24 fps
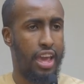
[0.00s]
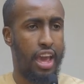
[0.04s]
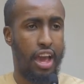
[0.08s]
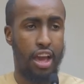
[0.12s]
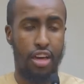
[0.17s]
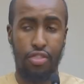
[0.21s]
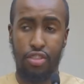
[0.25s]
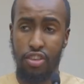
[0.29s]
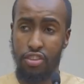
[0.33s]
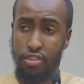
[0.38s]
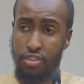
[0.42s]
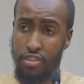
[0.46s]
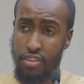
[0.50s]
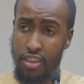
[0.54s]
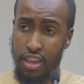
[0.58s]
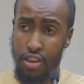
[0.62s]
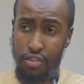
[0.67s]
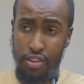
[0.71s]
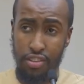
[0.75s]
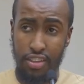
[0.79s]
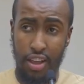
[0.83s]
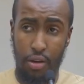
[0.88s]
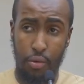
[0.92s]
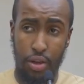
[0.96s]
And this
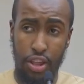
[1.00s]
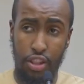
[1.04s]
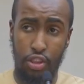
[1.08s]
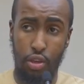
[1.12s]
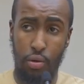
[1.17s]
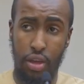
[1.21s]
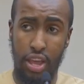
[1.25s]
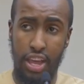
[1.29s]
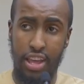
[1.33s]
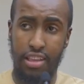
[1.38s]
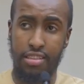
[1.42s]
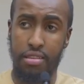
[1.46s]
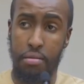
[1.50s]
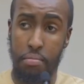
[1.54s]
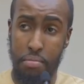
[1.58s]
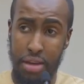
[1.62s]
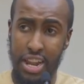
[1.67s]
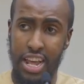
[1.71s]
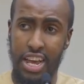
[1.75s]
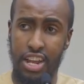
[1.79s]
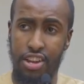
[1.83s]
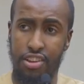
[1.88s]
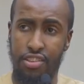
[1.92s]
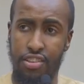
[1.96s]
series that we're doing is a
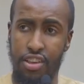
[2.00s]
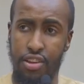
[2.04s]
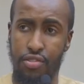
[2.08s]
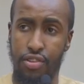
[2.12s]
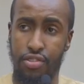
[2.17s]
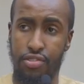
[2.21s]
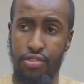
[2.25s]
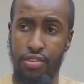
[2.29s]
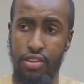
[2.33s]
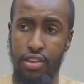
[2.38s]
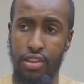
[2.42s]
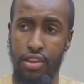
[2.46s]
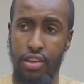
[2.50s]
manhaj series.